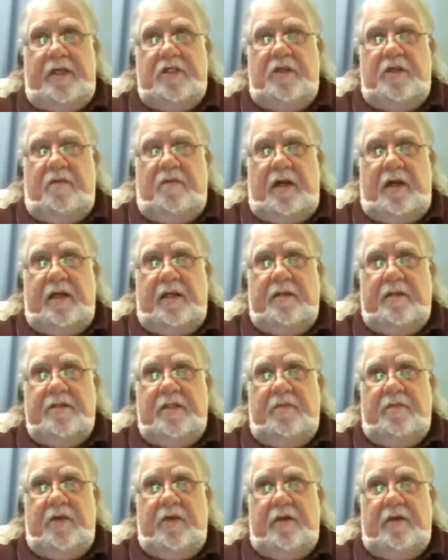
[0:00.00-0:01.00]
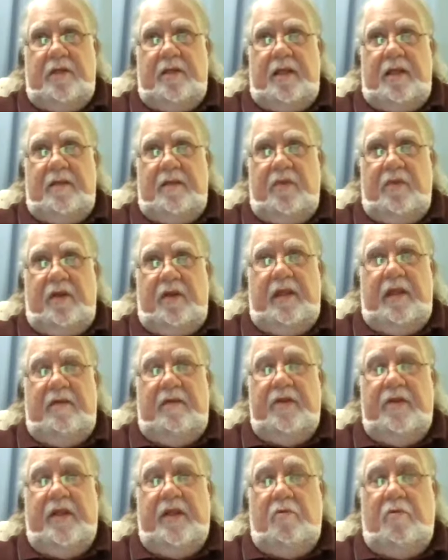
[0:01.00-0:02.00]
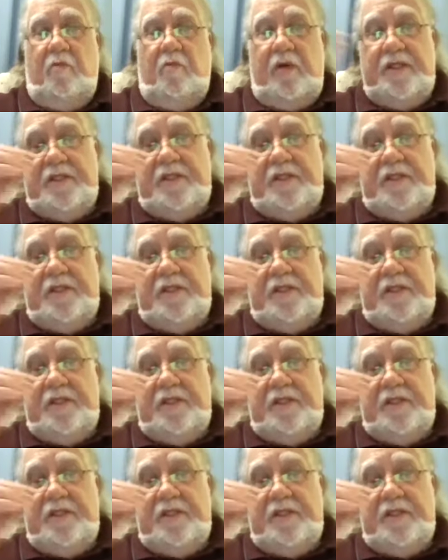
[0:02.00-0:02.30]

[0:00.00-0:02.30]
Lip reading: of articles about it and believed that it was a